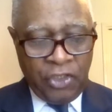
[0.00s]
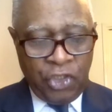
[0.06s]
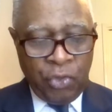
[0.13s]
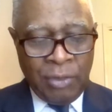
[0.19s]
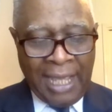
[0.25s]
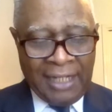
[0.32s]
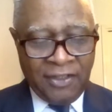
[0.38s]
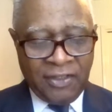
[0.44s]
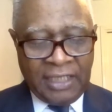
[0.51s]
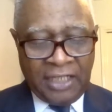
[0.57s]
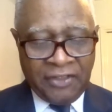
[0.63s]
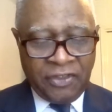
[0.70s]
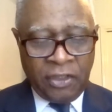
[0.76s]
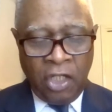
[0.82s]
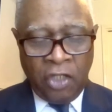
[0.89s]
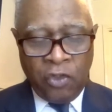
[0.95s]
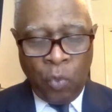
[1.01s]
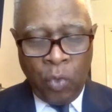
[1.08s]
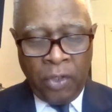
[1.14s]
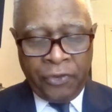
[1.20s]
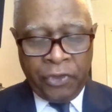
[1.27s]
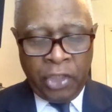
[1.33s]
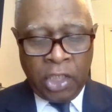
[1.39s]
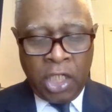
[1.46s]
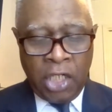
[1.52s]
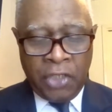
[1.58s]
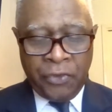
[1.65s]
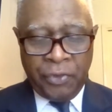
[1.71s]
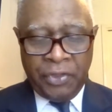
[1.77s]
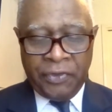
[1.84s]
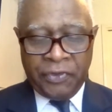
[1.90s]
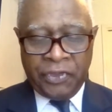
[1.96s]
The United States and other wealthier
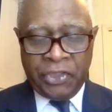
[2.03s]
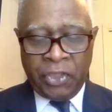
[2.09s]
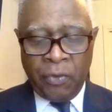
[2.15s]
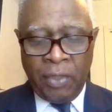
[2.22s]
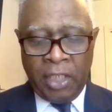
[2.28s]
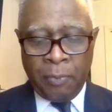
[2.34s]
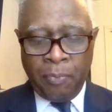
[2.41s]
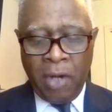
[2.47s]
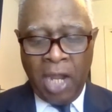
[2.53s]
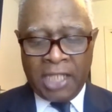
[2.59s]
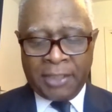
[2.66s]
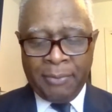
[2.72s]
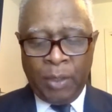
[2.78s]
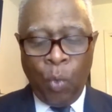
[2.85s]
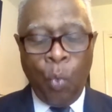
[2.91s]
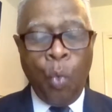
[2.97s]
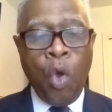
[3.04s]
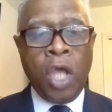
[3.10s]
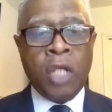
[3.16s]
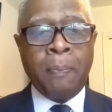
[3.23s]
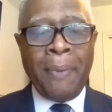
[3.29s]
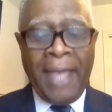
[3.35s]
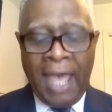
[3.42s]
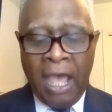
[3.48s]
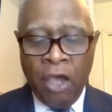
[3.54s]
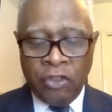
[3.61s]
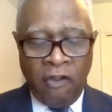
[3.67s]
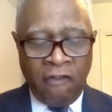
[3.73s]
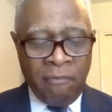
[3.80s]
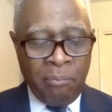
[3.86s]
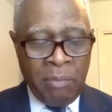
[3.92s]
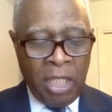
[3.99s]
countries generate approximately 1
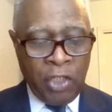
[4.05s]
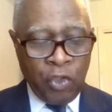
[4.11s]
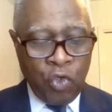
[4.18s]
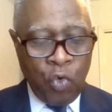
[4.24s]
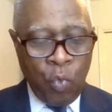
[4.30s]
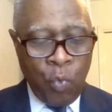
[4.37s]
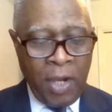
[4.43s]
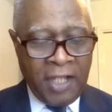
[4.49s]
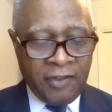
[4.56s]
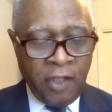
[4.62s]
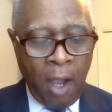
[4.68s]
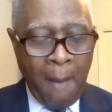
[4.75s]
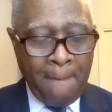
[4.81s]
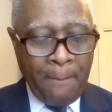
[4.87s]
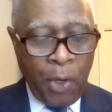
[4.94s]
pound of medical waste